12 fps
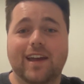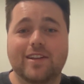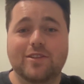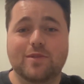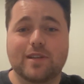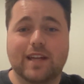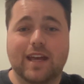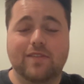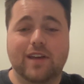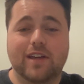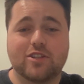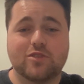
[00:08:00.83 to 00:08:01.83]
and you can
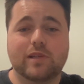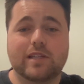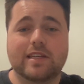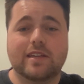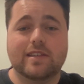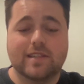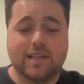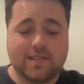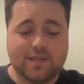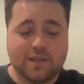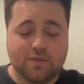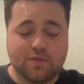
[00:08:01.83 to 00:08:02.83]
have actually
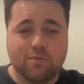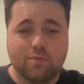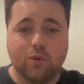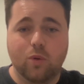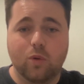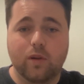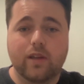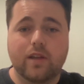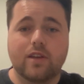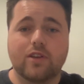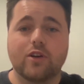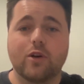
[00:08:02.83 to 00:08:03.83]
contesting for the ball,
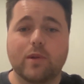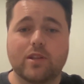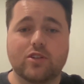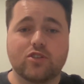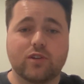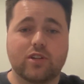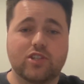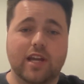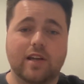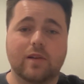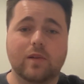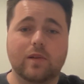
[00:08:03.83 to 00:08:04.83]
when you're trying to
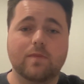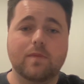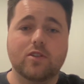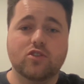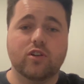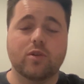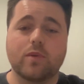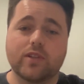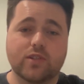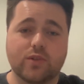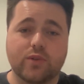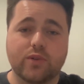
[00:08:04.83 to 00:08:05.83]
jackal, trying to win the
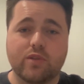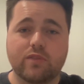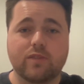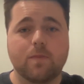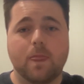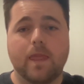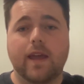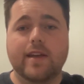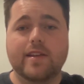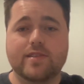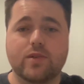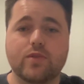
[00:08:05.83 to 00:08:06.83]
turnover,
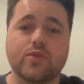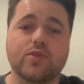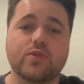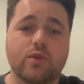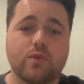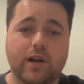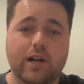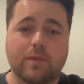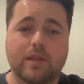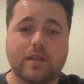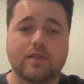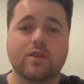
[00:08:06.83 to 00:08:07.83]
as those who know
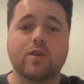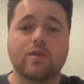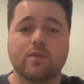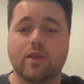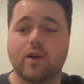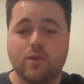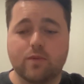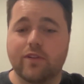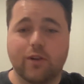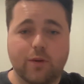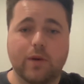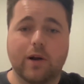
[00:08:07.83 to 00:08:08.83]
rugby know
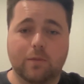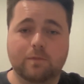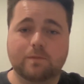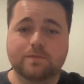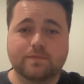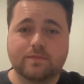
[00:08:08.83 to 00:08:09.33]
very well.